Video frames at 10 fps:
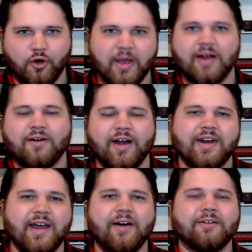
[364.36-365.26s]
format right
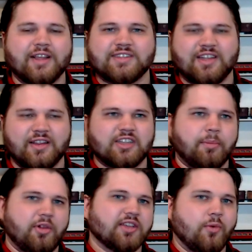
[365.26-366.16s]
now that's at least a
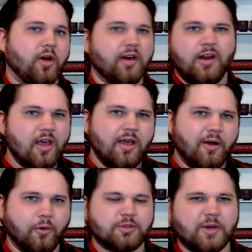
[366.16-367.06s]
plus one
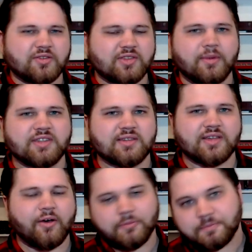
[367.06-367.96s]
or special summons
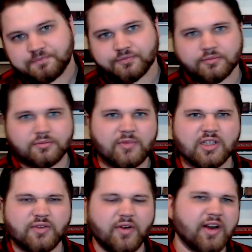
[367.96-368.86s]
itself.
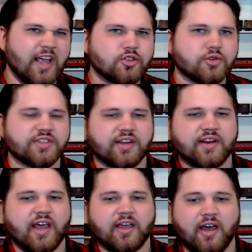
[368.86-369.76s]
It's a very interesting
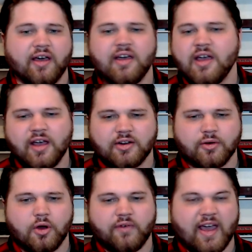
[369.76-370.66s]
deck. I uh,
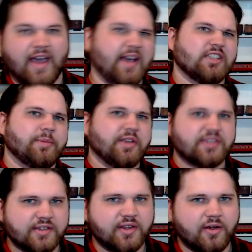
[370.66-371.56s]
don't know if it has to be
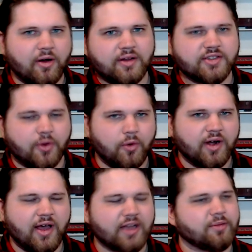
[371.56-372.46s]
60 cards or
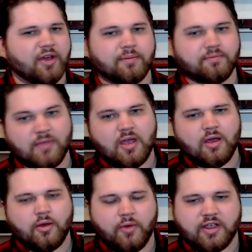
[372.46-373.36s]
not, but
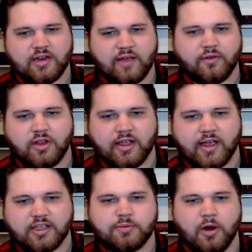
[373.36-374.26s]
we could definitely
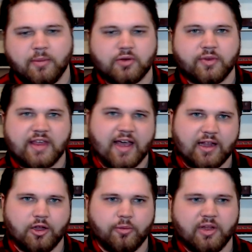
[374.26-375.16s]
experiment with that
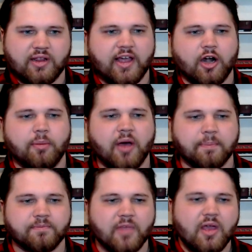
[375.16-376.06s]
a little bit later. But